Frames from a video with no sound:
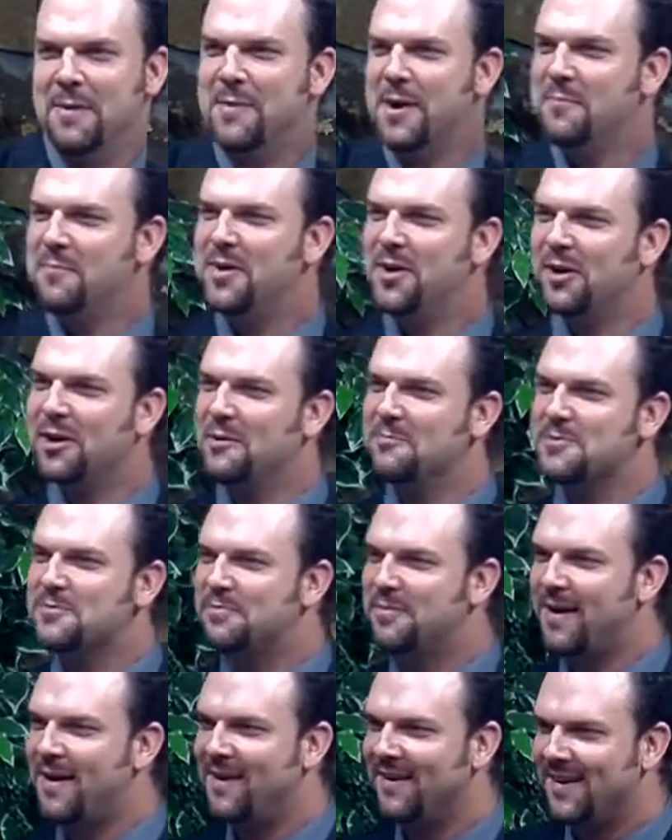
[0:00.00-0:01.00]
remember in Pilgrim's
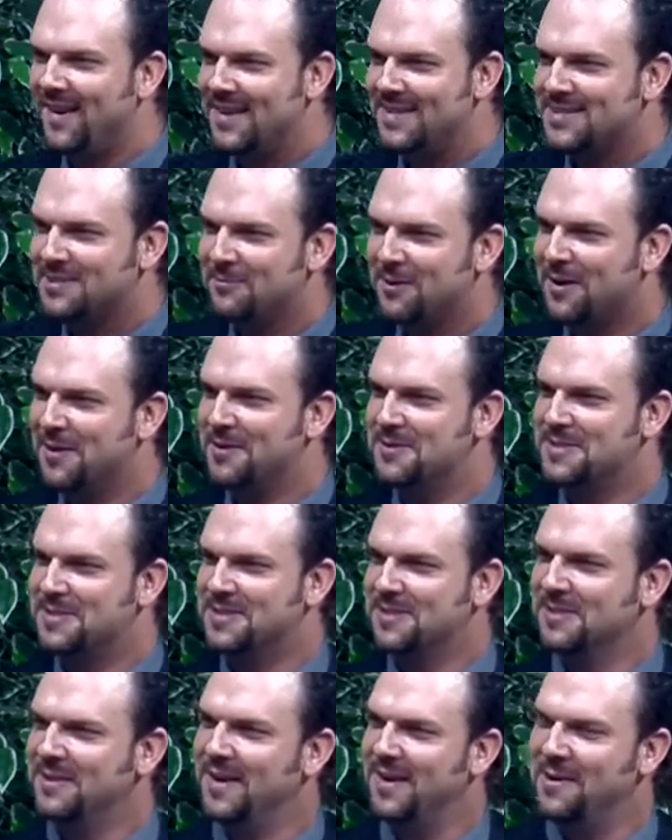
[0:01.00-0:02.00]
Progress, one of
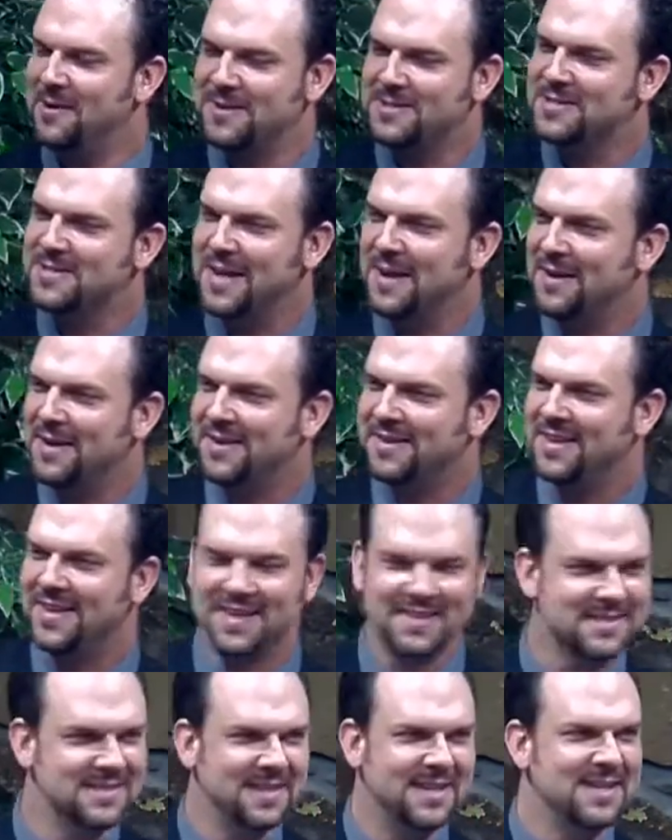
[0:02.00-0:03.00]
those astounding
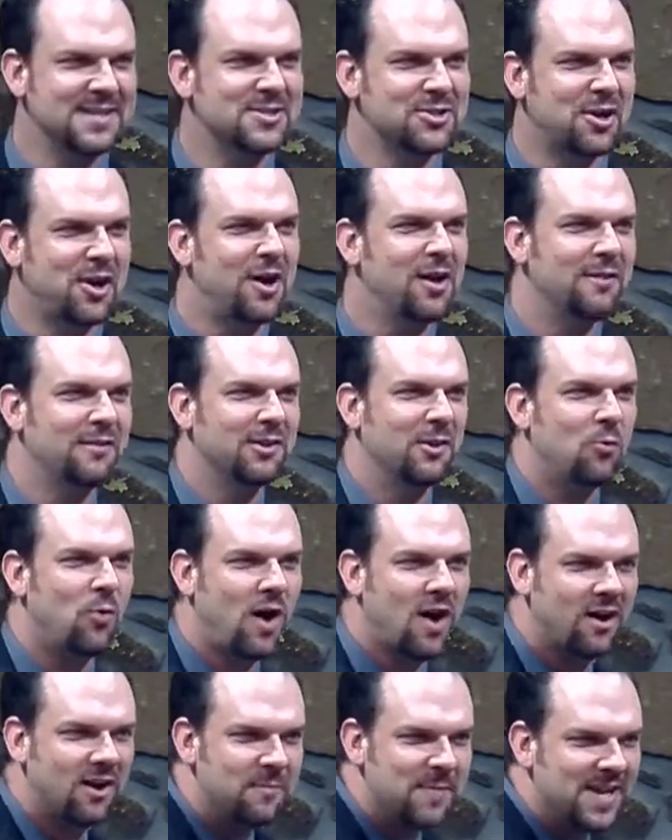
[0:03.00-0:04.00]
things that he saw of the
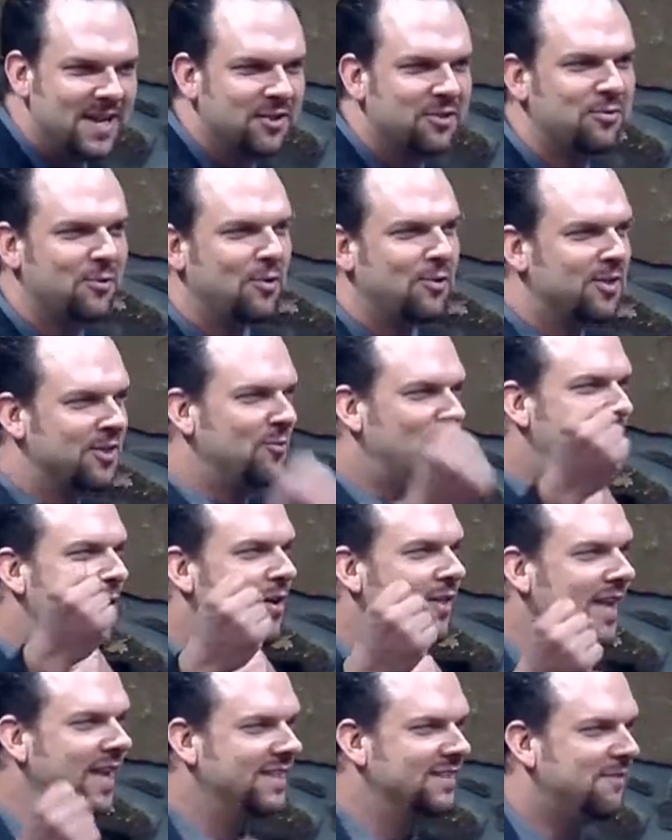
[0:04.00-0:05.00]
water being thrown at the
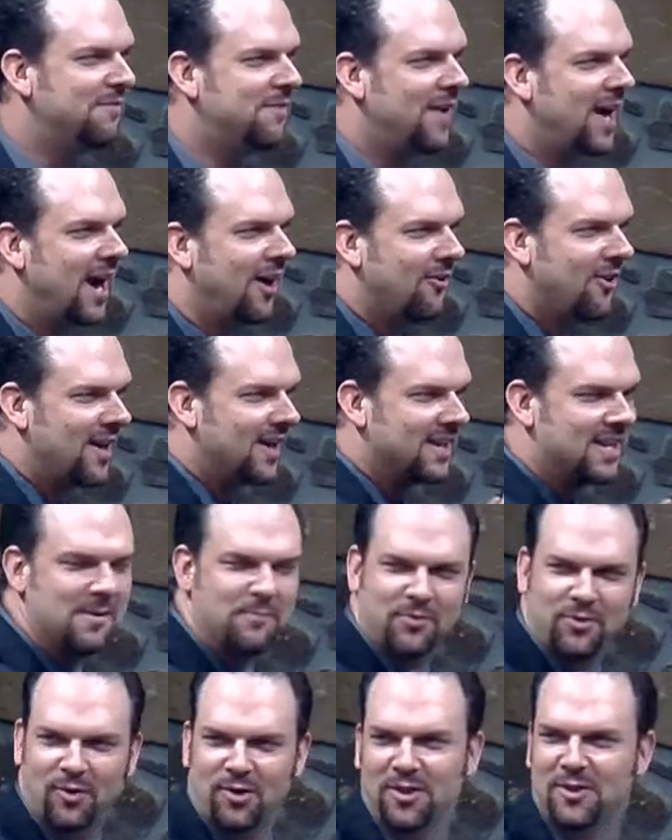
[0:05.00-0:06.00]
wall that had the fire on it,
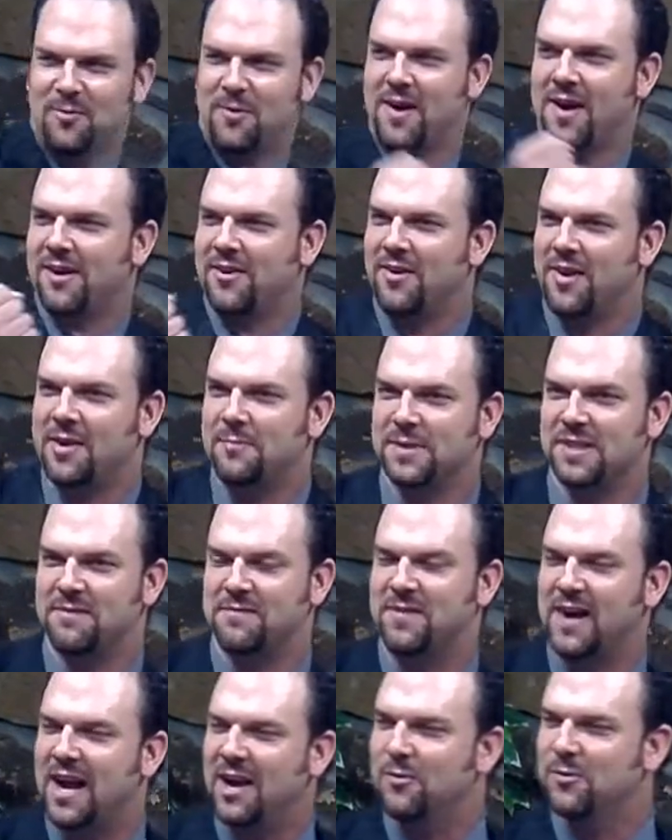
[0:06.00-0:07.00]
kept throwing the water on it, but the
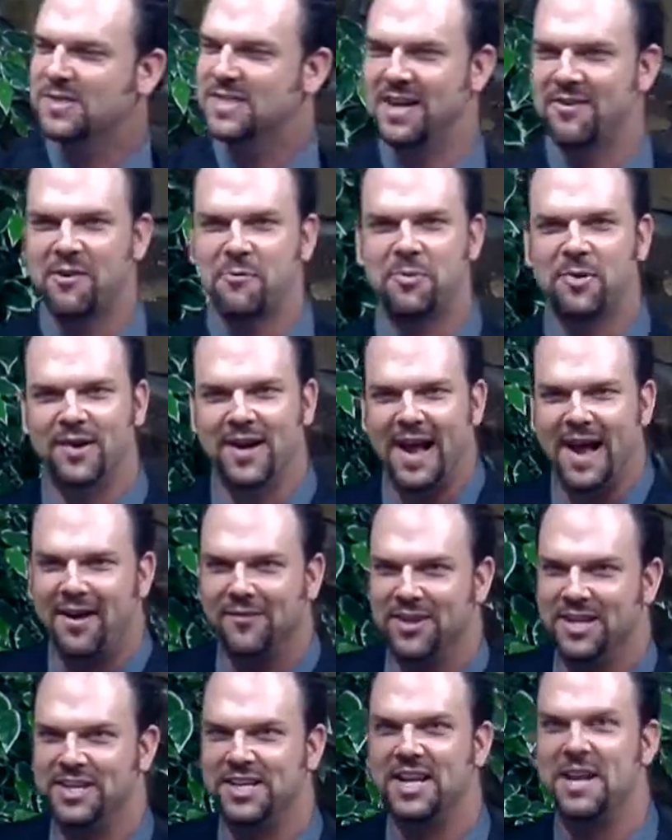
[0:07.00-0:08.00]
fire was never put
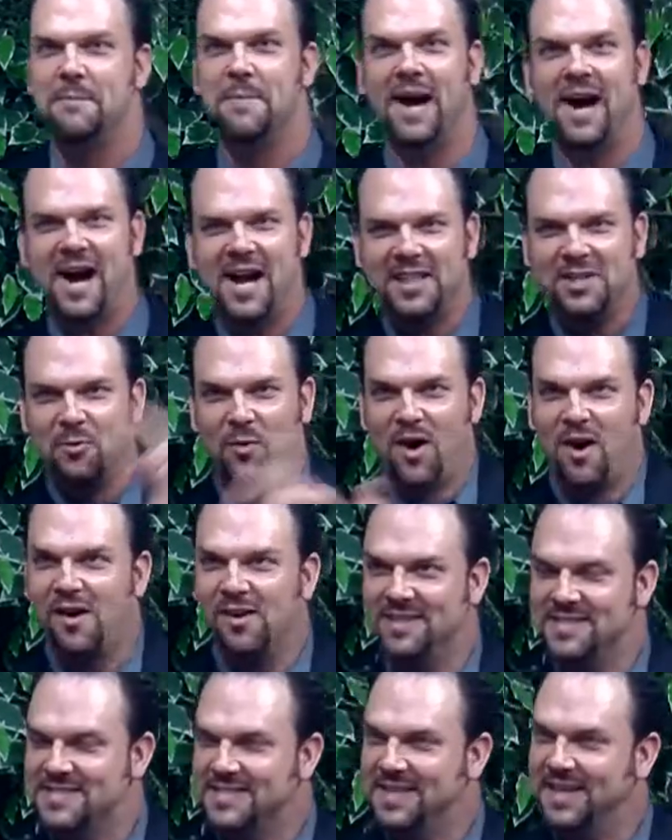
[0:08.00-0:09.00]
out. And then you get behind the
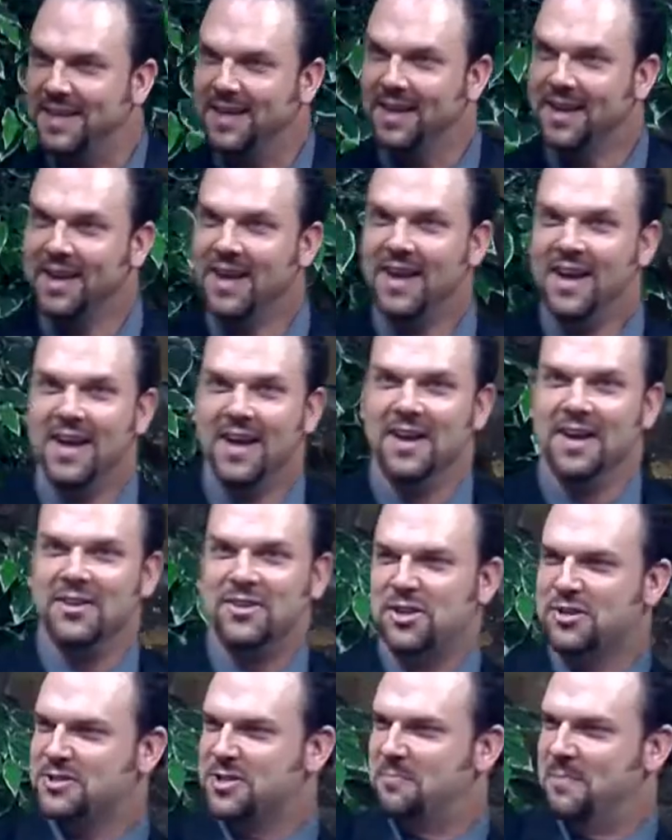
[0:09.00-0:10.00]
wall and see
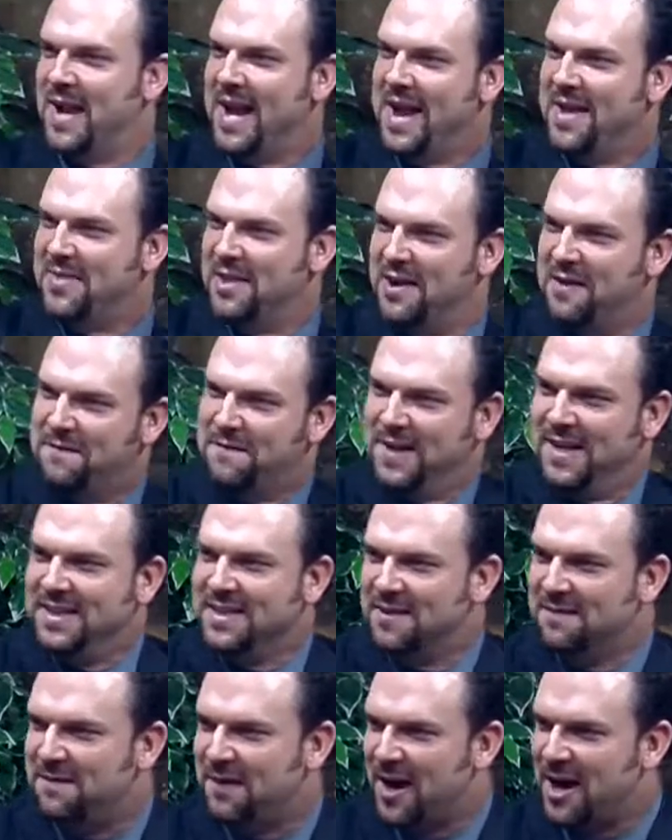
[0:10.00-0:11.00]
that there's a man there
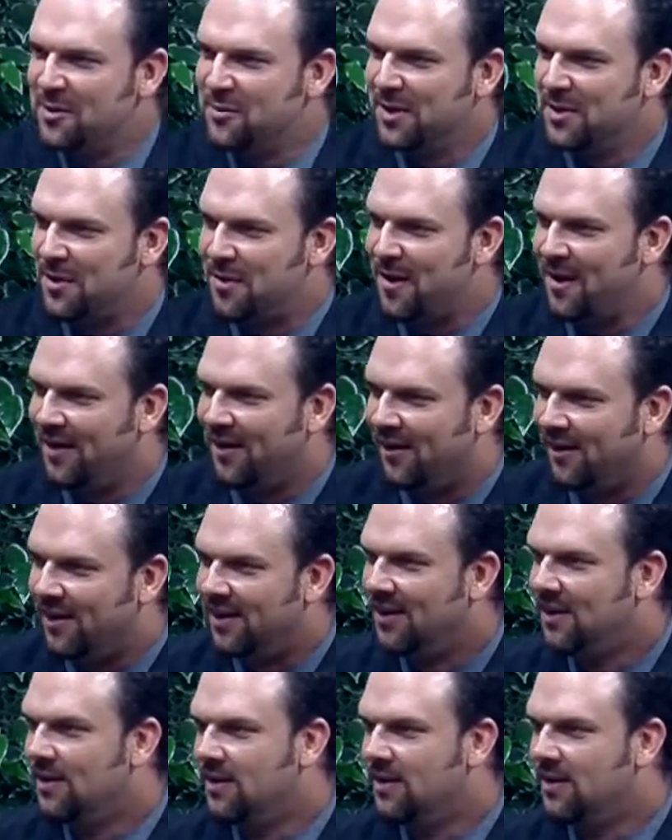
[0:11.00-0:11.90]
feeding the fire with oil.